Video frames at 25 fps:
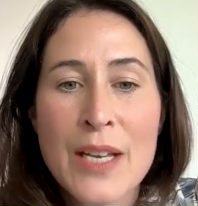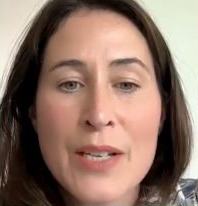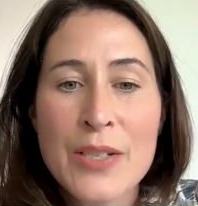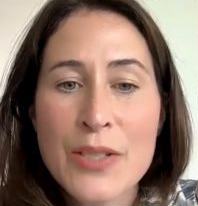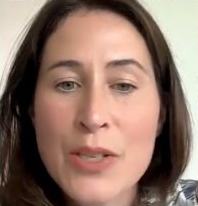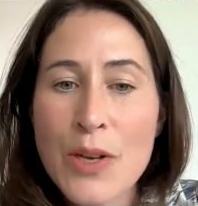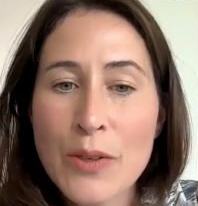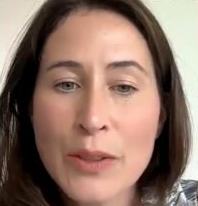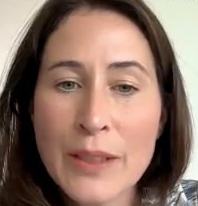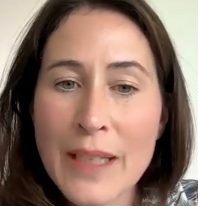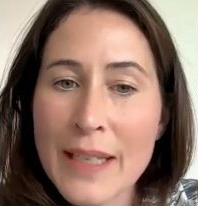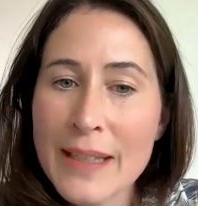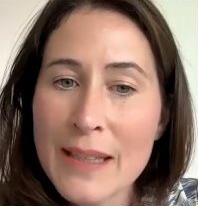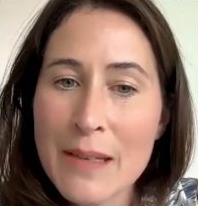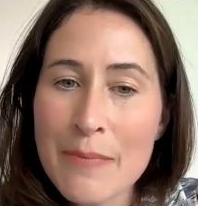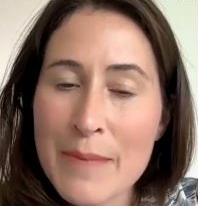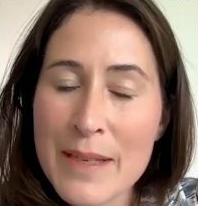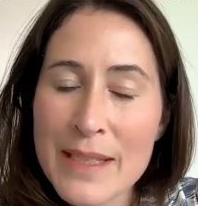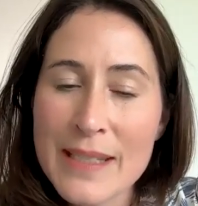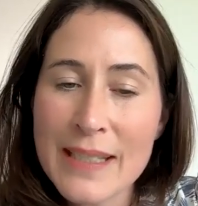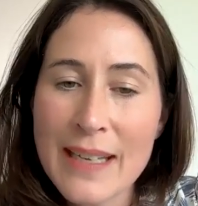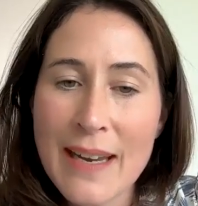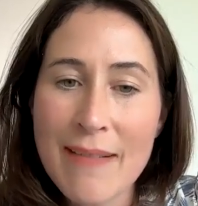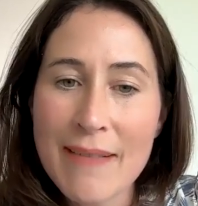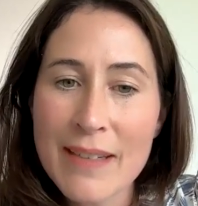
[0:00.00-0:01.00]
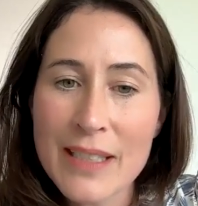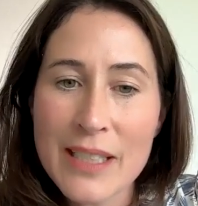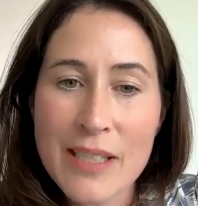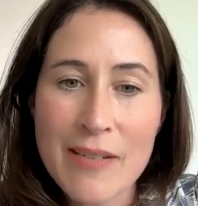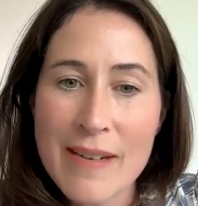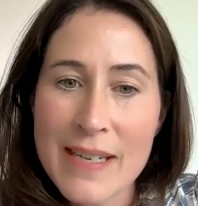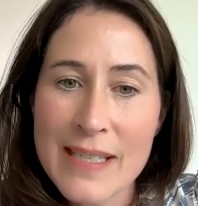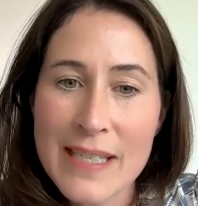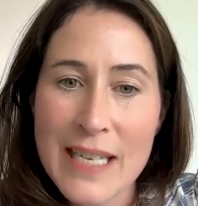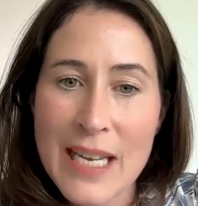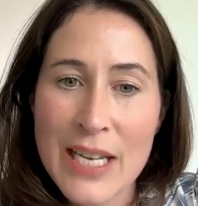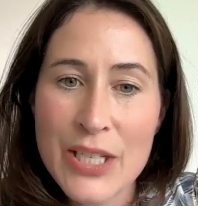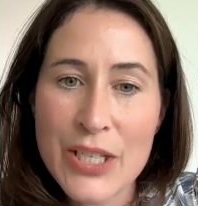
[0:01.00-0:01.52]
don't let the
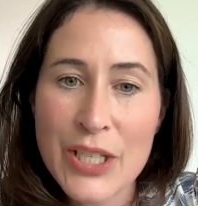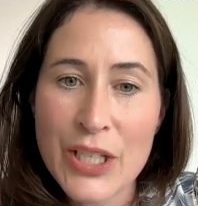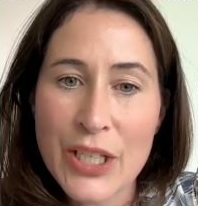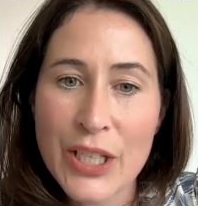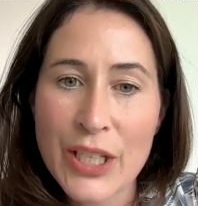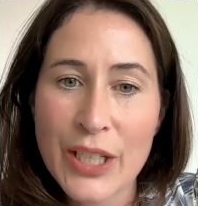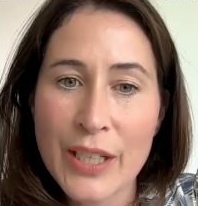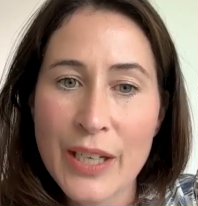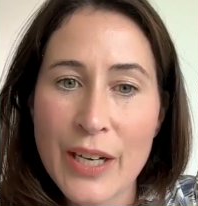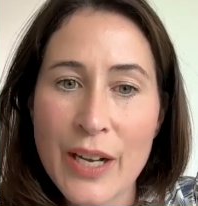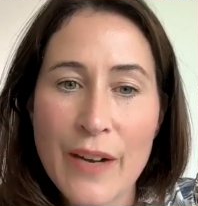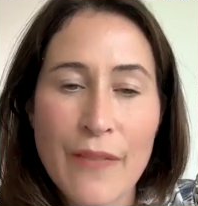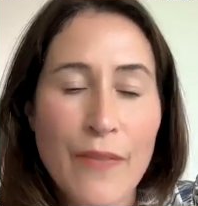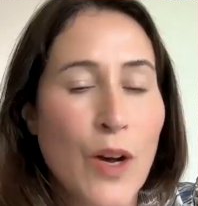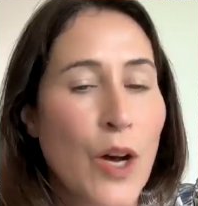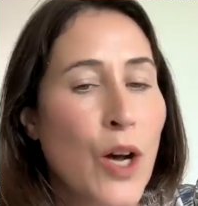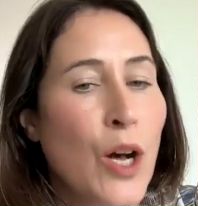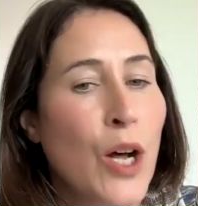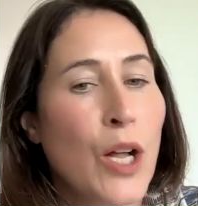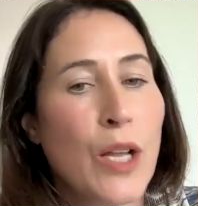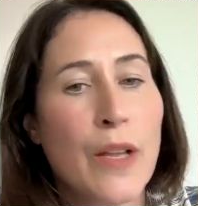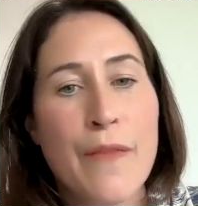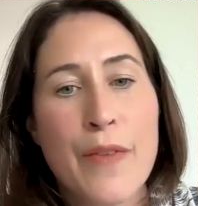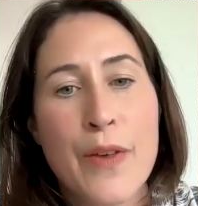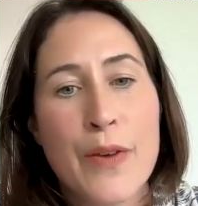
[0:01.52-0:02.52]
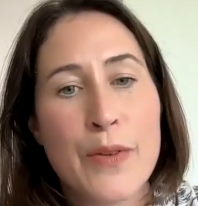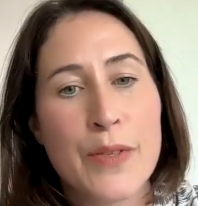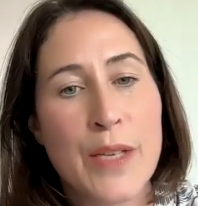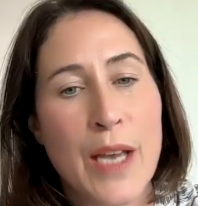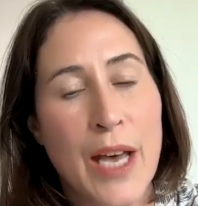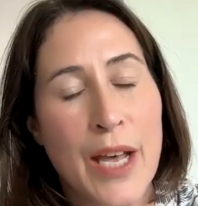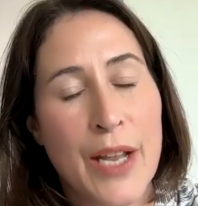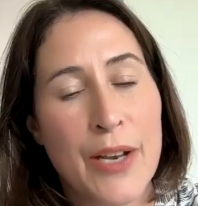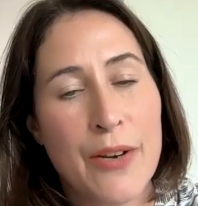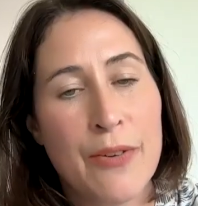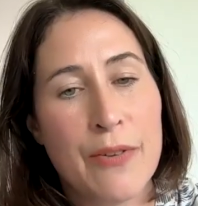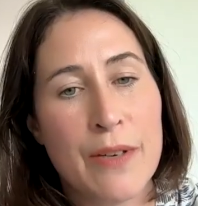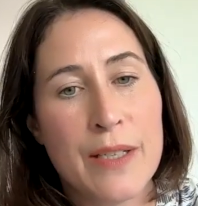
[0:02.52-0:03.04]
mischaracterization of all of those
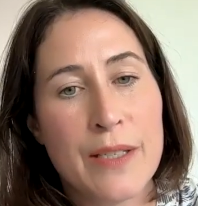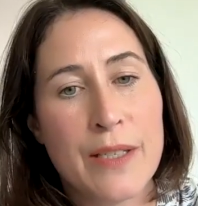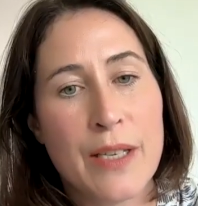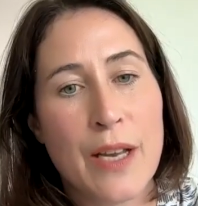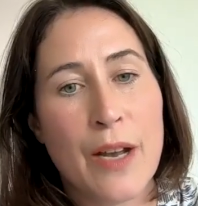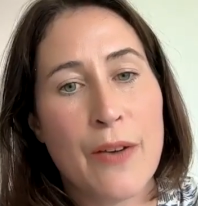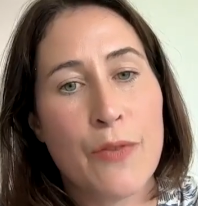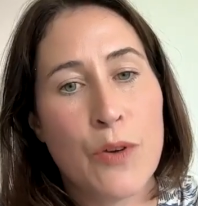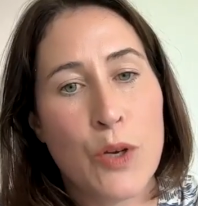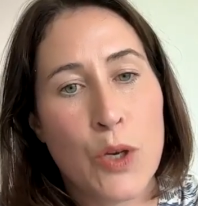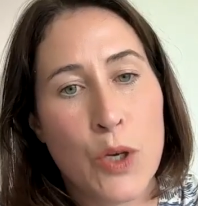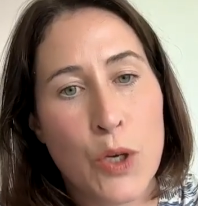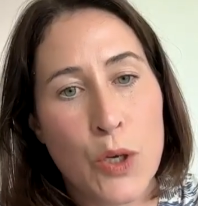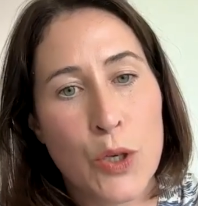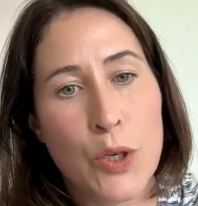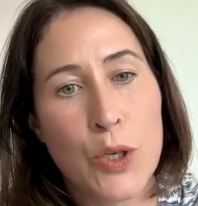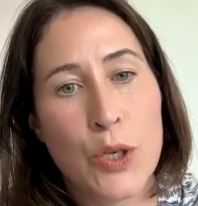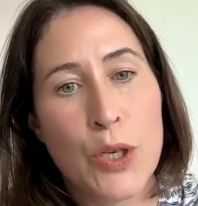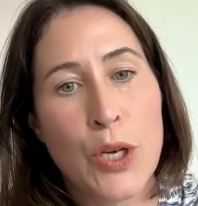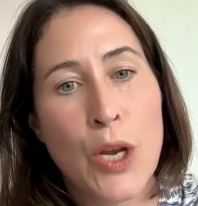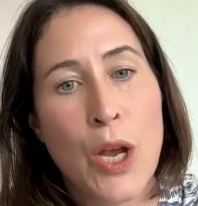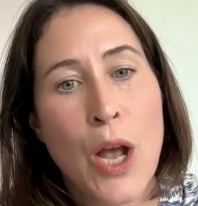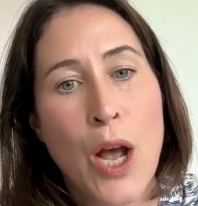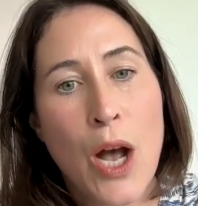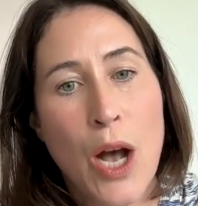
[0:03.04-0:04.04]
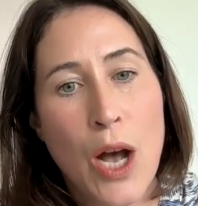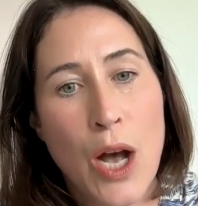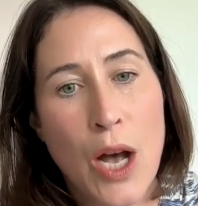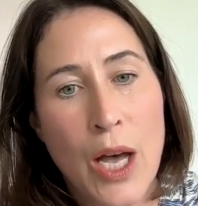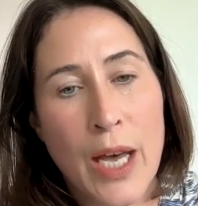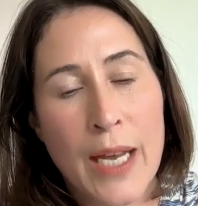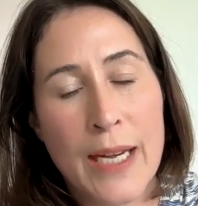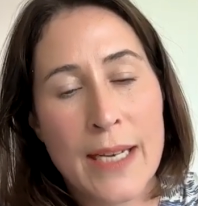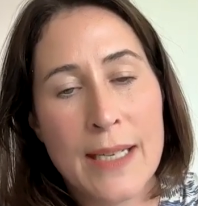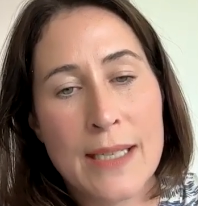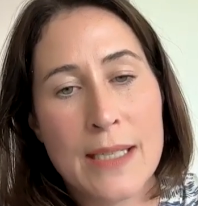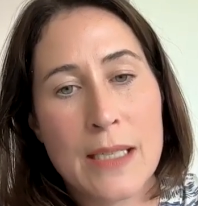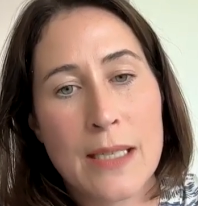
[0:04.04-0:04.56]
hundreds of good,
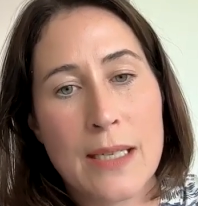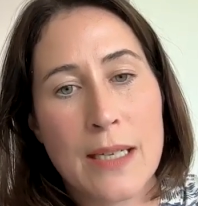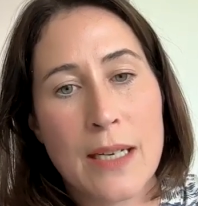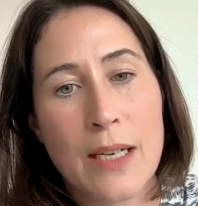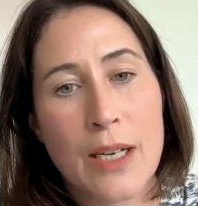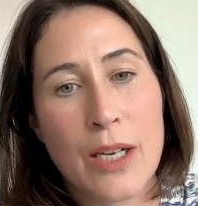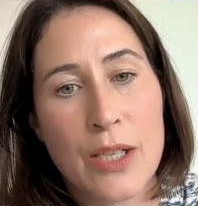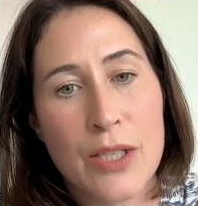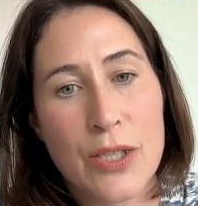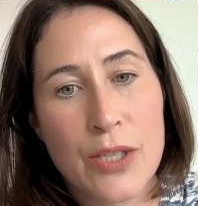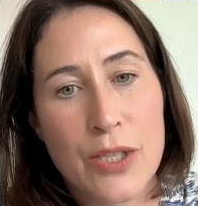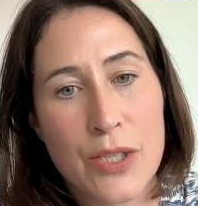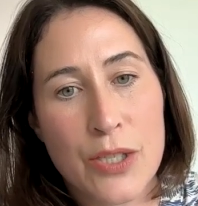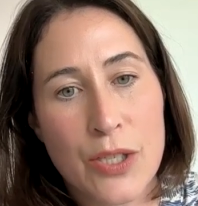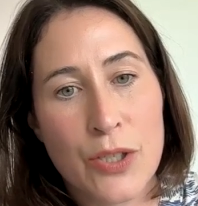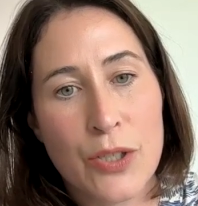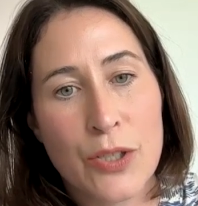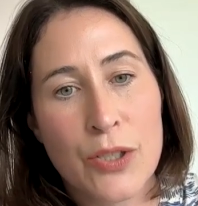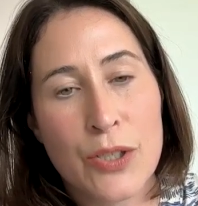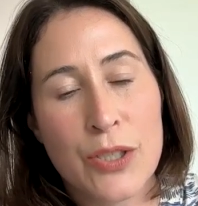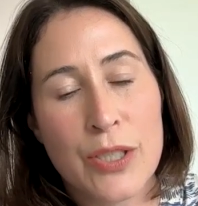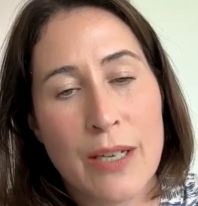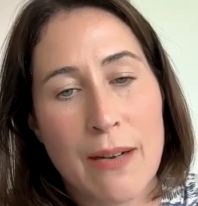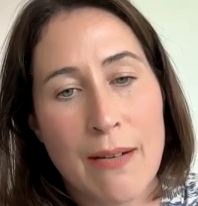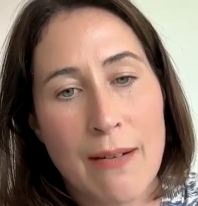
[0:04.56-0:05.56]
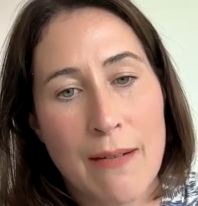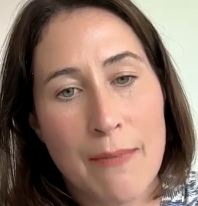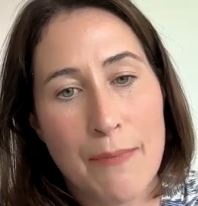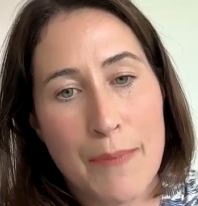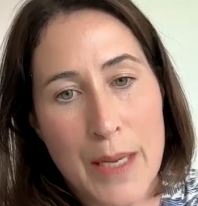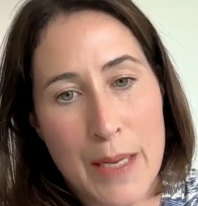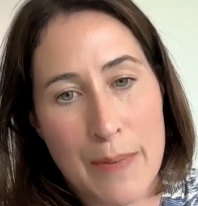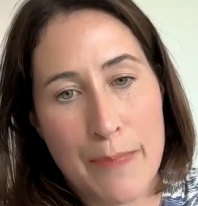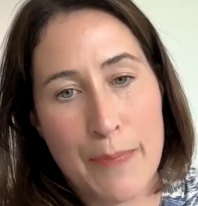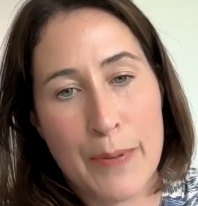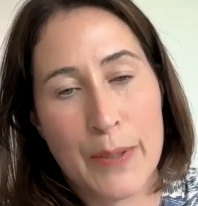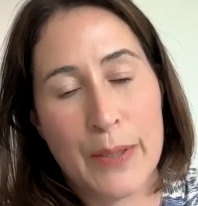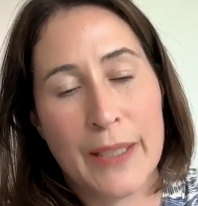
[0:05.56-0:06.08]
honest, concerned
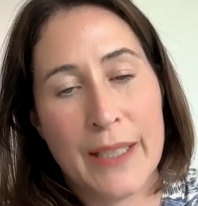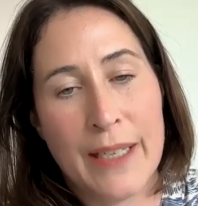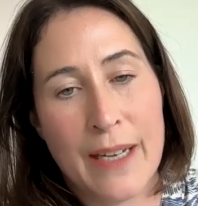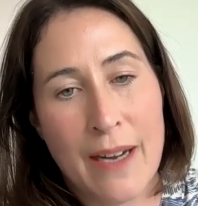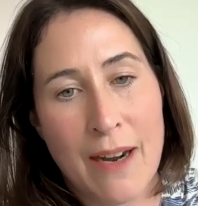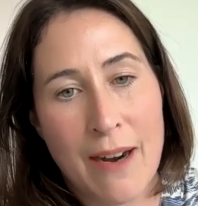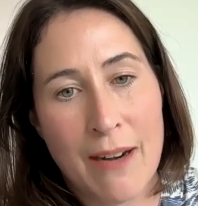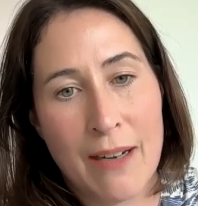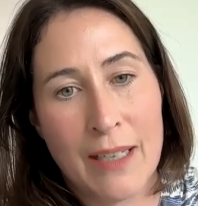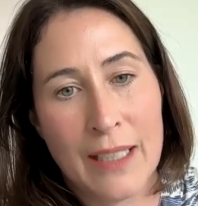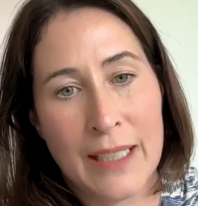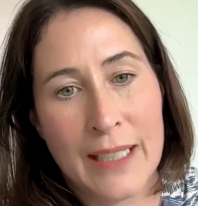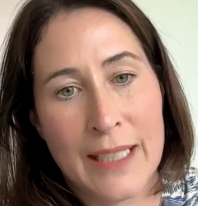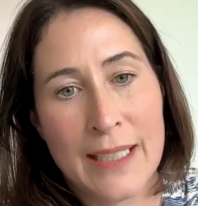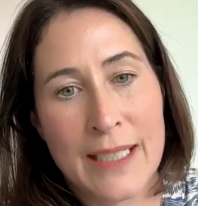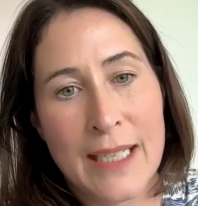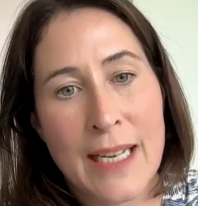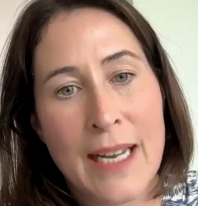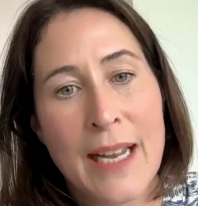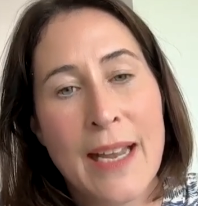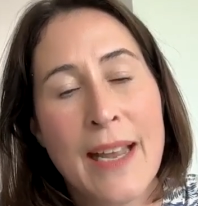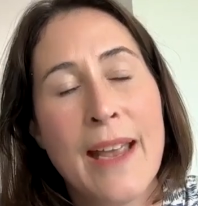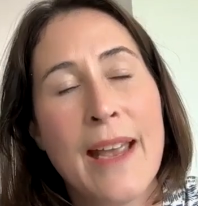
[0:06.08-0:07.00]
people in Ireland,